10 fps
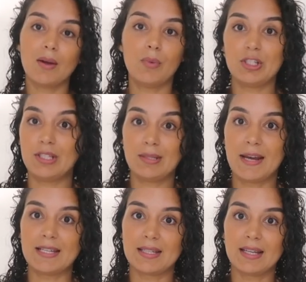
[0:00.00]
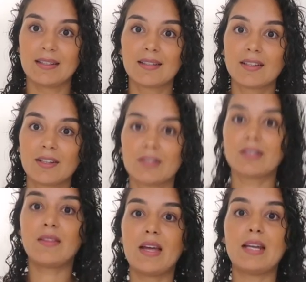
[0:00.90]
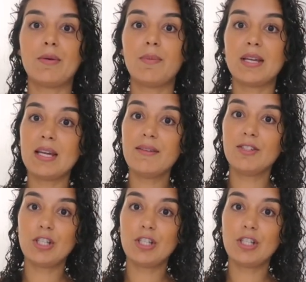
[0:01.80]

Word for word: which is amazing because then it will be even